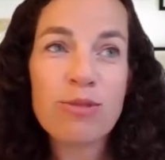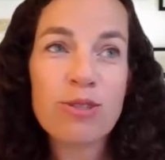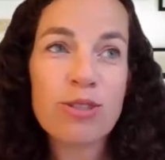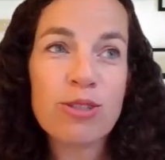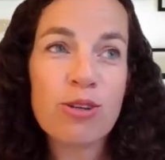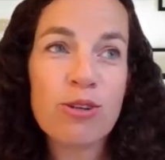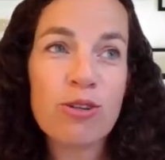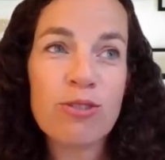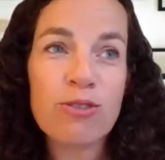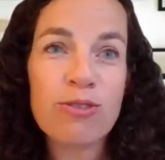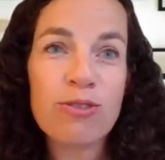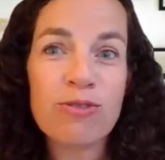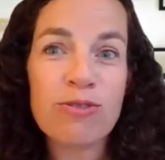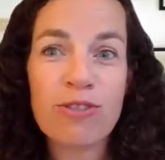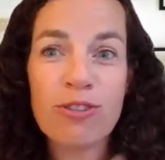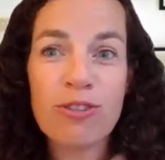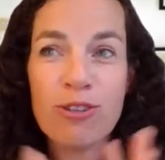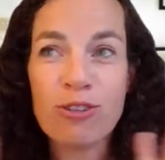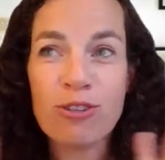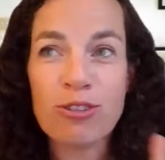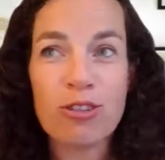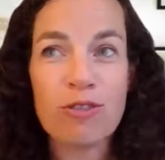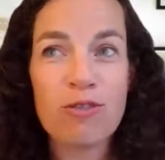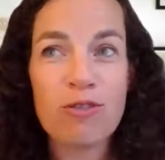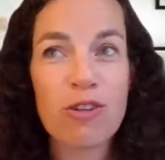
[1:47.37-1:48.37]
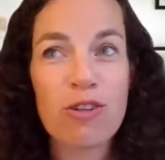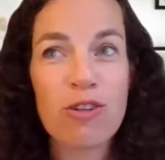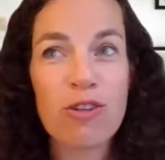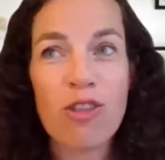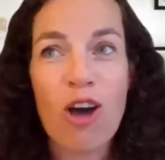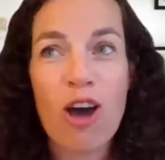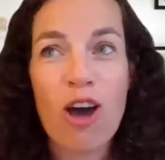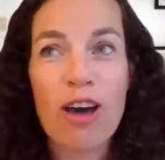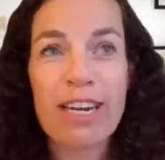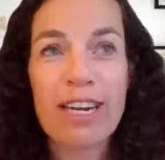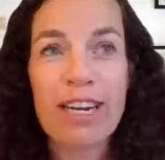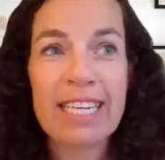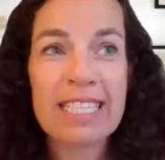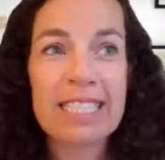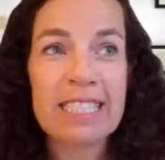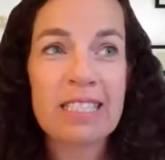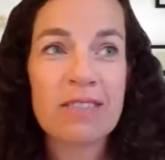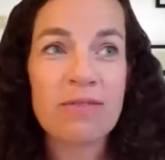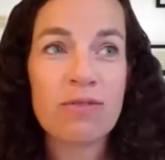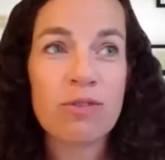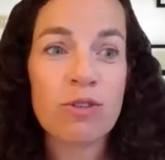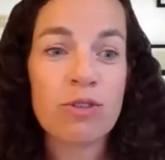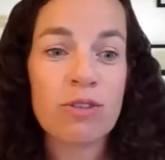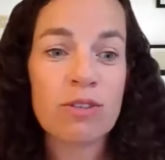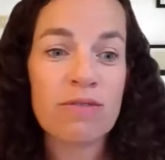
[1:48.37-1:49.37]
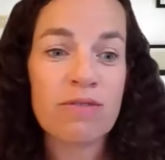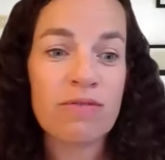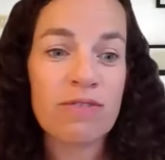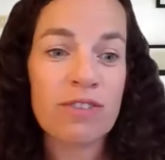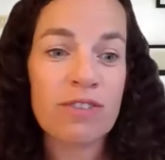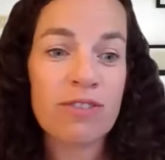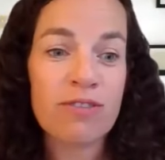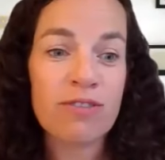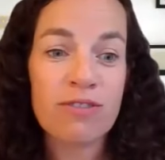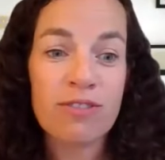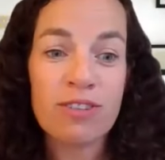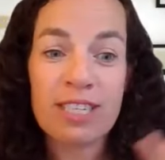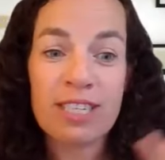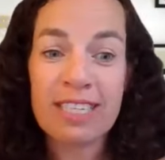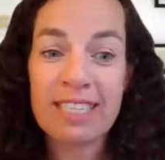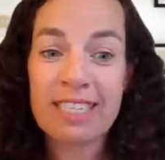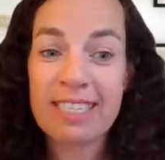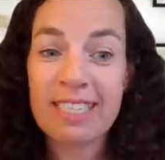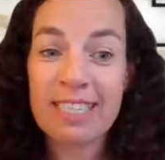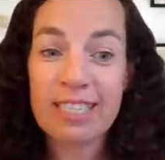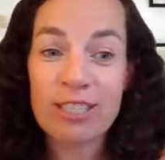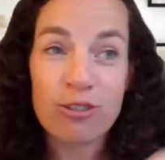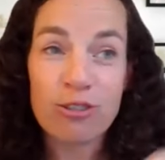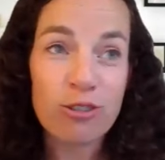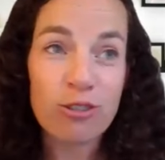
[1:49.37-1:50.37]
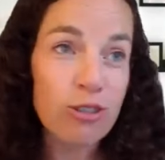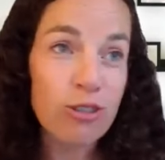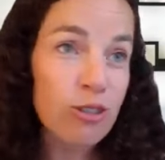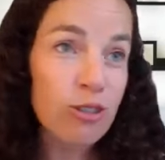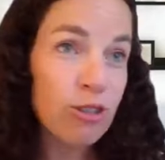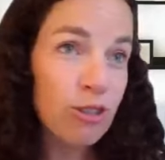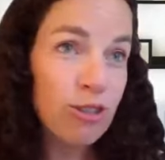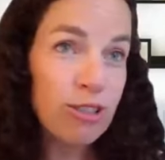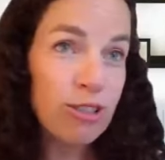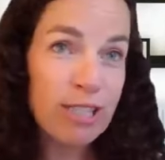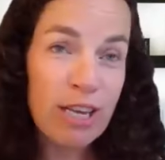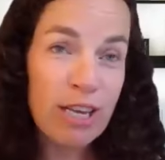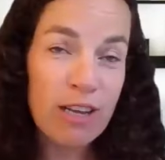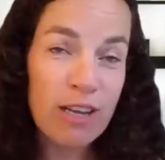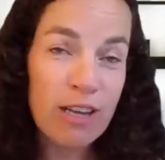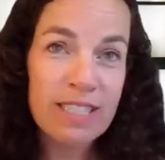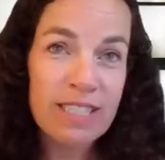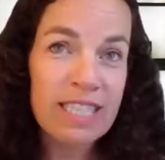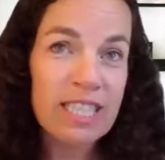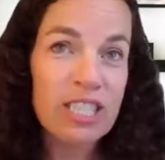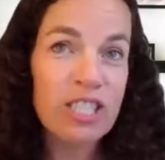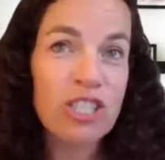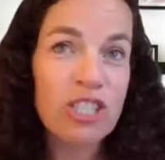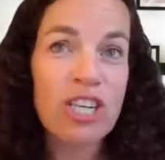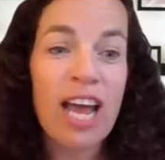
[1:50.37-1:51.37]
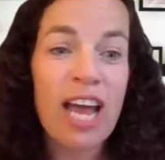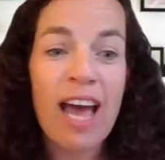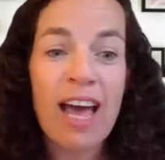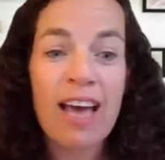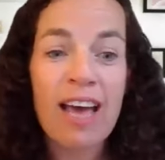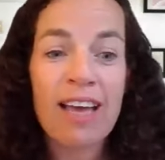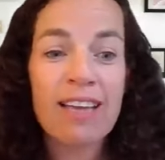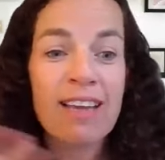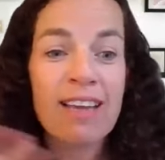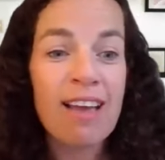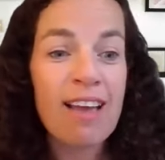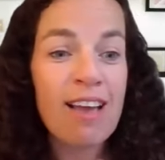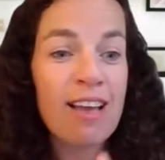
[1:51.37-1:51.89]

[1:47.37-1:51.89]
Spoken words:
So for those of you in the audience, if you can feel free to introduce yourselves in the chat,